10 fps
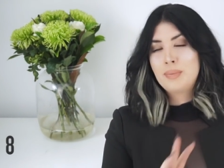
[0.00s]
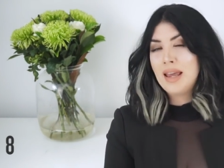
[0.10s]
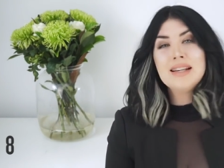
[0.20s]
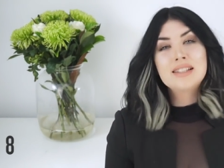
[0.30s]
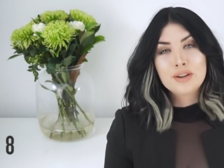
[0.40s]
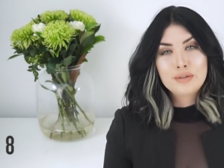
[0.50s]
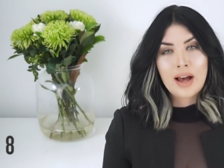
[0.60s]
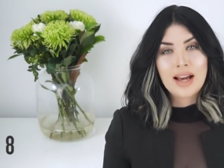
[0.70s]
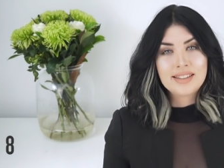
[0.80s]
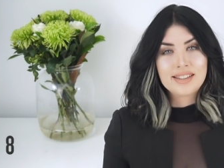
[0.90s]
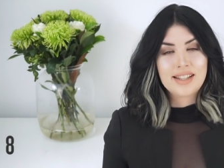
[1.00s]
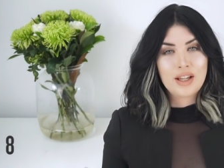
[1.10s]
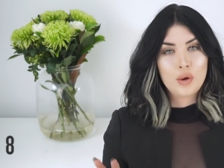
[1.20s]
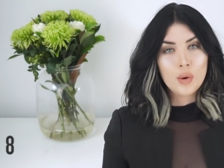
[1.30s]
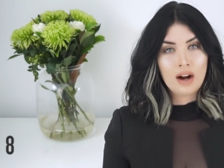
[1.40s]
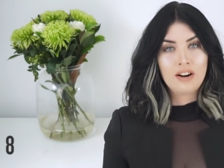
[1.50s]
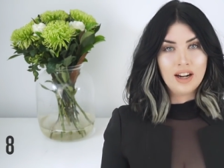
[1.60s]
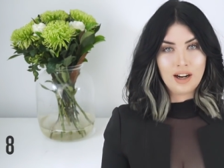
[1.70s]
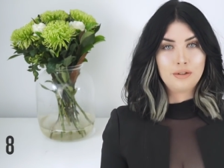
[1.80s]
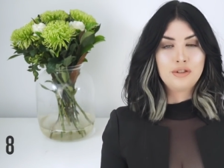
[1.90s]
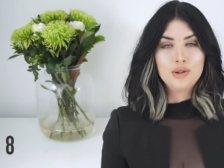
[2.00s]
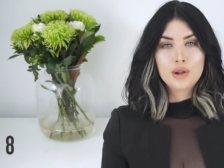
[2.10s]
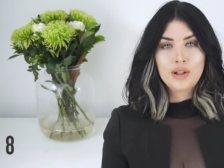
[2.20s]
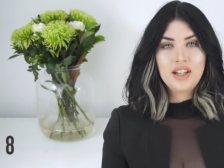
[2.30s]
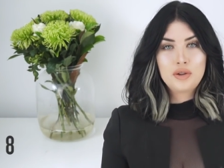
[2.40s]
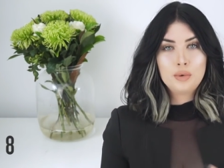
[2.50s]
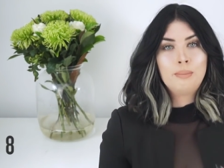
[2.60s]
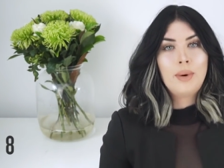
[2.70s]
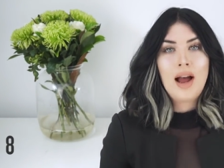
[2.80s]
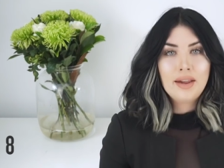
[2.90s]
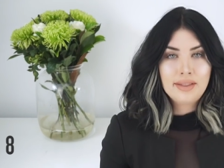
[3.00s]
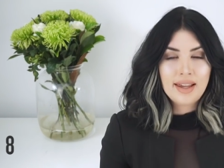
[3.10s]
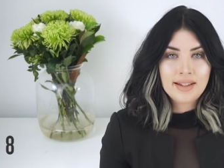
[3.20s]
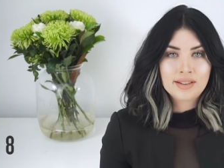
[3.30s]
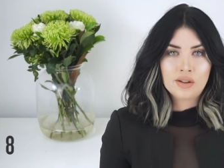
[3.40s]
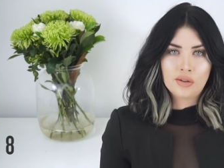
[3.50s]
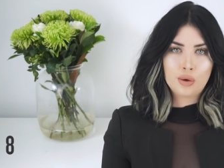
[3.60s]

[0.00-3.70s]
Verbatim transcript: piece of advice is that you are enough. You don't need to buy things